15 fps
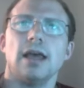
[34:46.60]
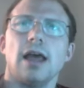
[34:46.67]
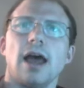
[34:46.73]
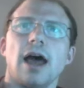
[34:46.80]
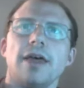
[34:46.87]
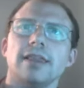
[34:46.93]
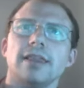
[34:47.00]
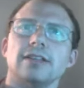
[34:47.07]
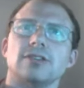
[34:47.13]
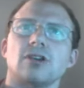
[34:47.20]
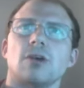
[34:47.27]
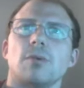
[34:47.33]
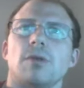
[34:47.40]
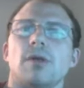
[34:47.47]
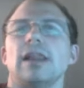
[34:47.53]
let's start with
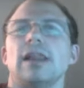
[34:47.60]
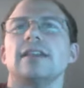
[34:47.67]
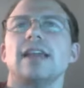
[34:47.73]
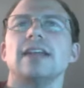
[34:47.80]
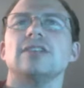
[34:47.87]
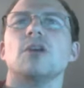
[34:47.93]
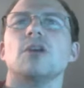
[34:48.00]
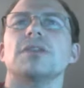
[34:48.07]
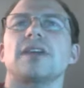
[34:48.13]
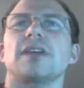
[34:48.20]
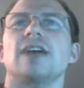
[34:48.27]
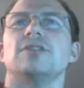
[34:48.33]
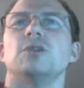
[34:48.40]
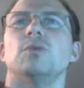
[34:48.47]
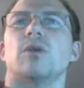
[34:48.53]
let, us start with guys who
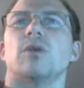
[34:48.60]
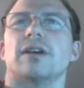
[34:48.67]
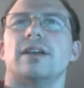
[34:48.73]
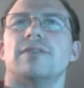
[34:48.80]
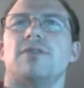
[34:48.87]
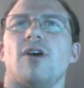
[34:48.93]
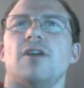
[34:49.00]
weren't involved